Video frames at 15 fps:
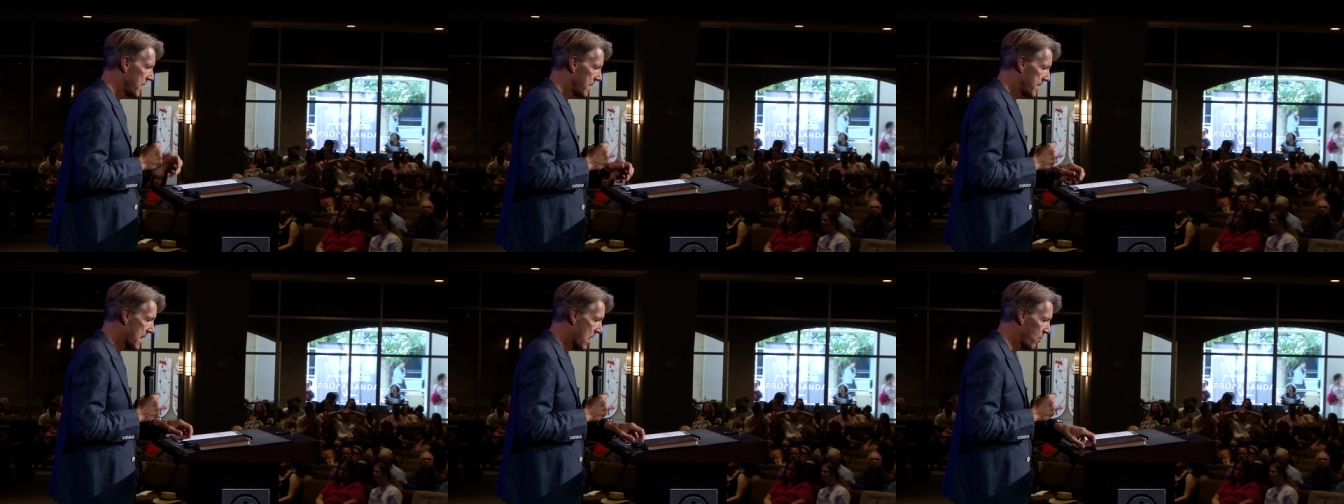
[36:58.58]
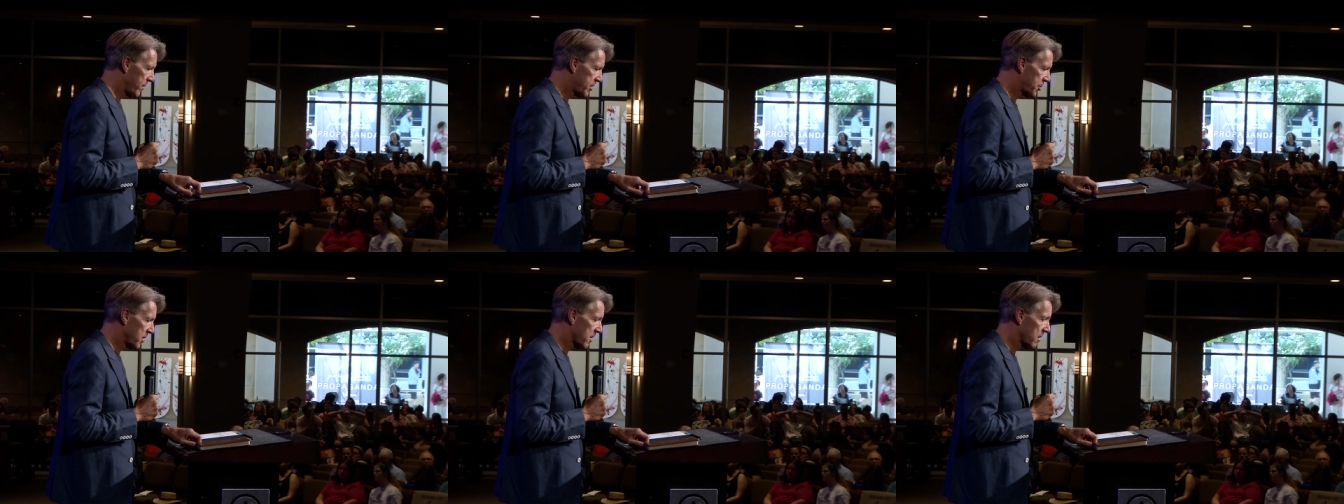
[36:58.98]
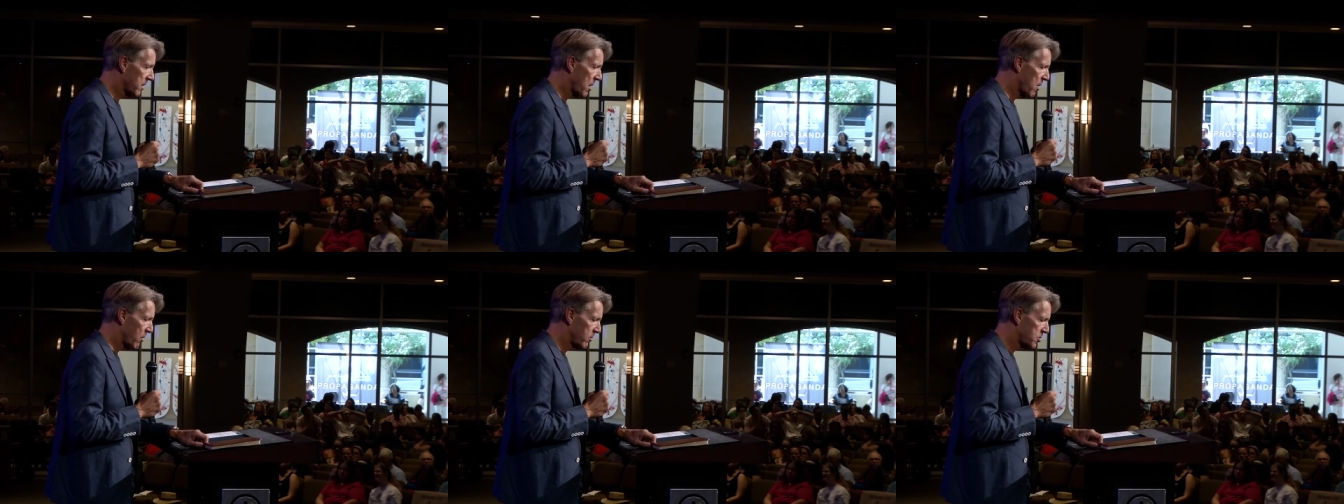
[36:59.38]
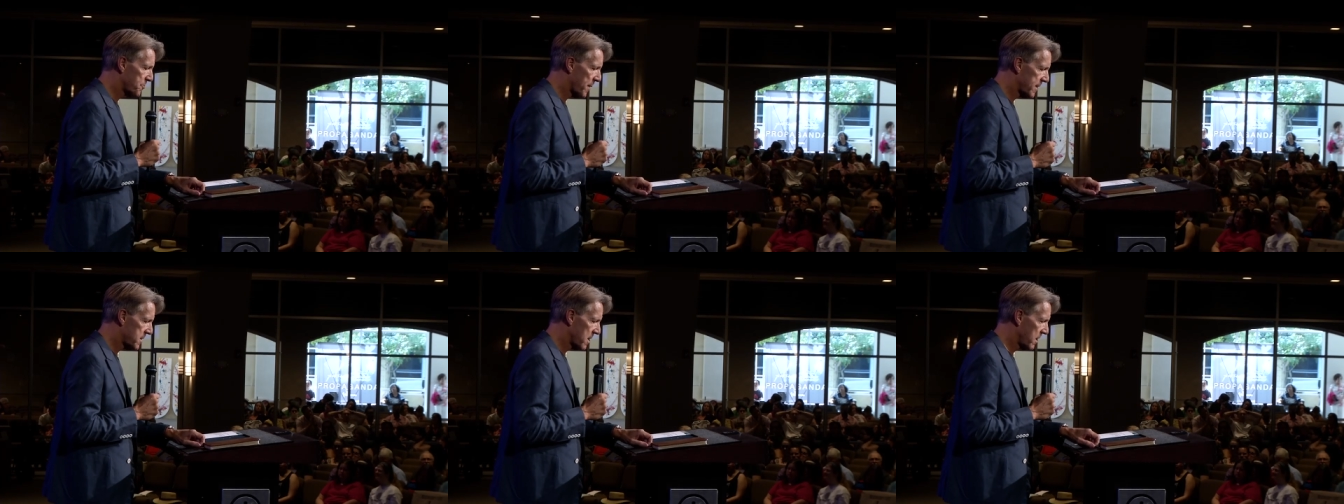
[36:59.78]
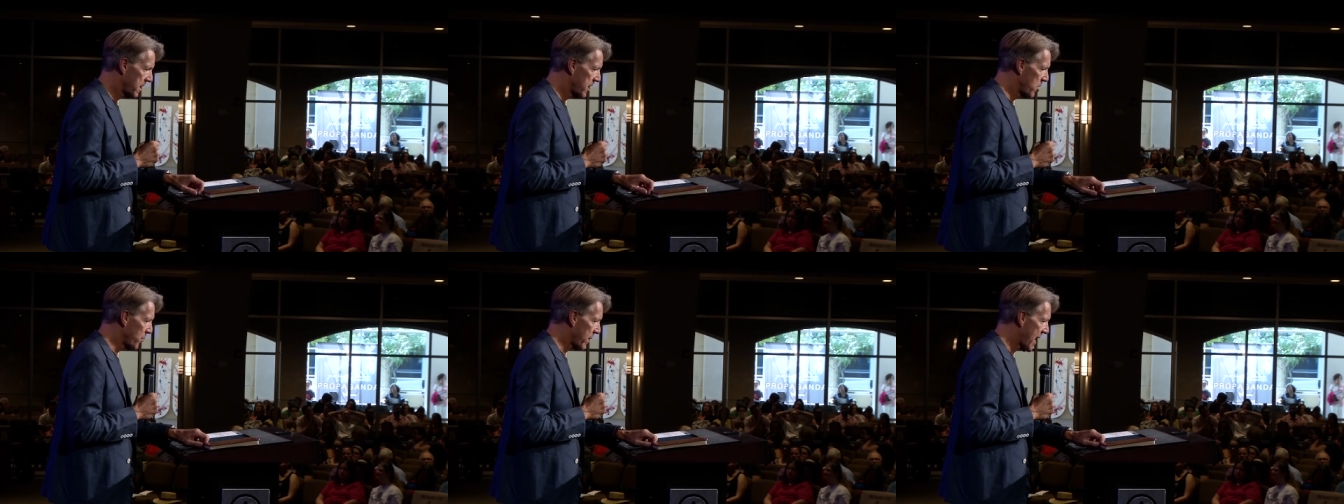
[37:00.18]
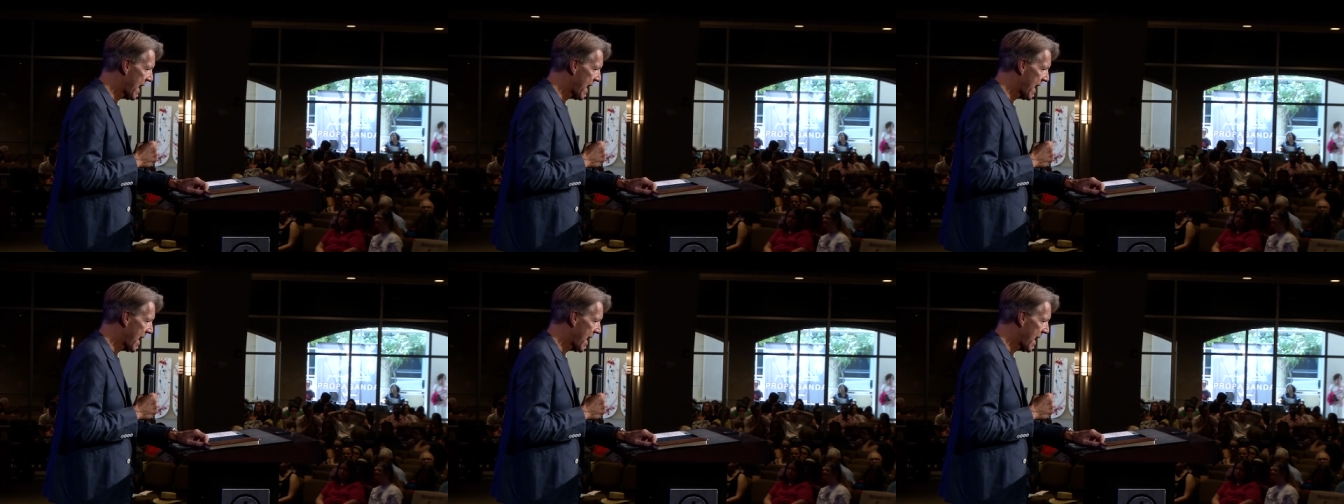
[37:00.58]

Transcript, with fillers: Now, we should close by telling you what